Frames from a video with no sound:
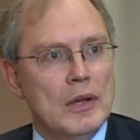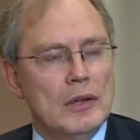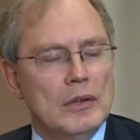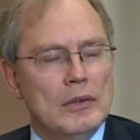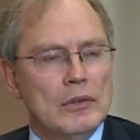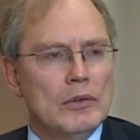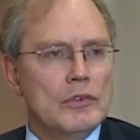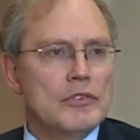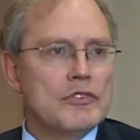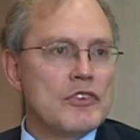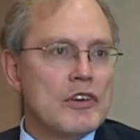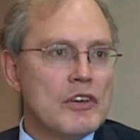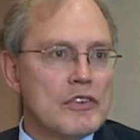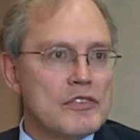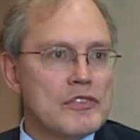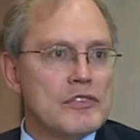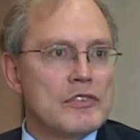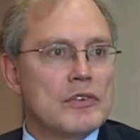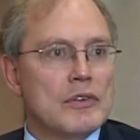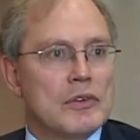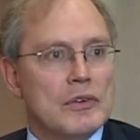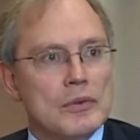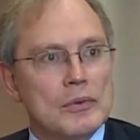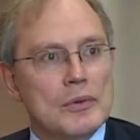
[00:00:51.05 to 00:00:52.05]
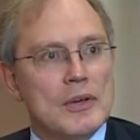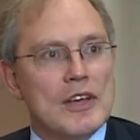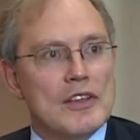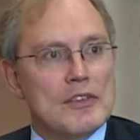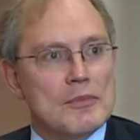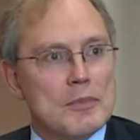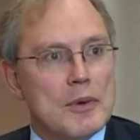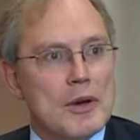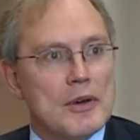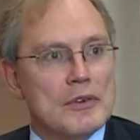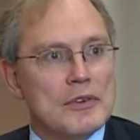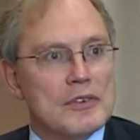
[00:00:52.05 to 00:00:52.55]
Not just who gets
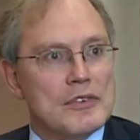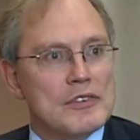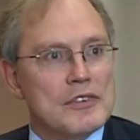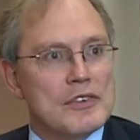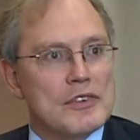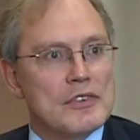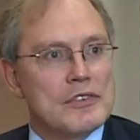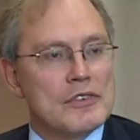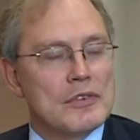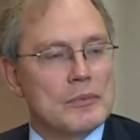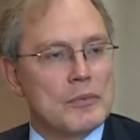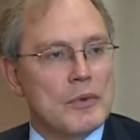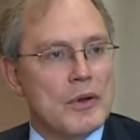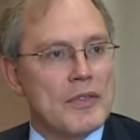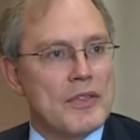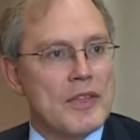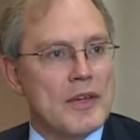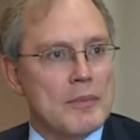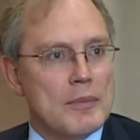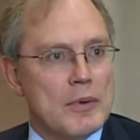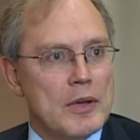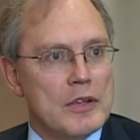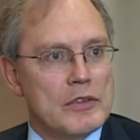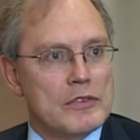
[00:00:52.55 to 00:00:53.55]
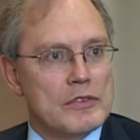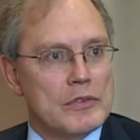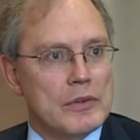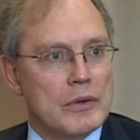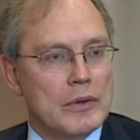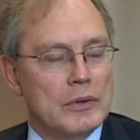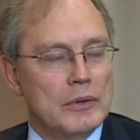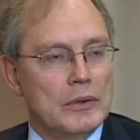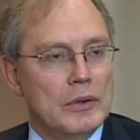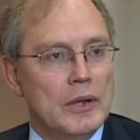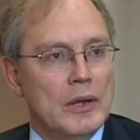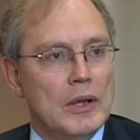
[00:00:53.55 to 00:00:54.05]
bonuses and what they're based
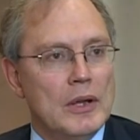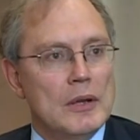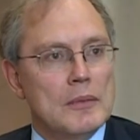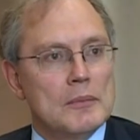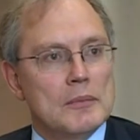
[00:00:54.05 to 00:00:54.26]
on,